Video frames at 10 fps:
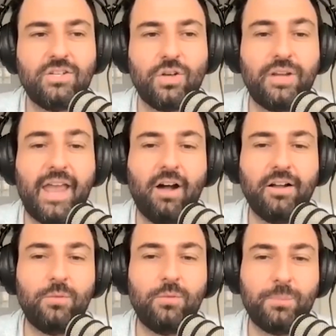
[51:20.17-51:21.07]
Tony, how
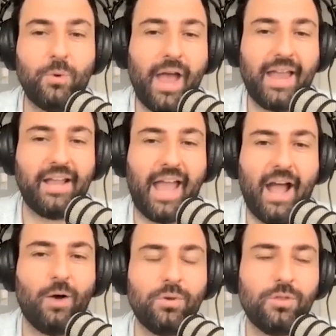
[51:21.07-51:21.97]
can people hang
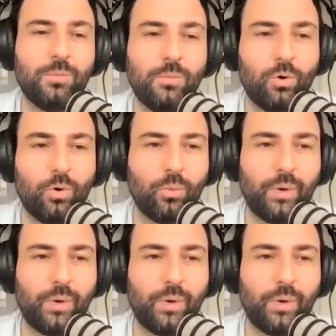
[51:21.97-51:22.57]
out with you more?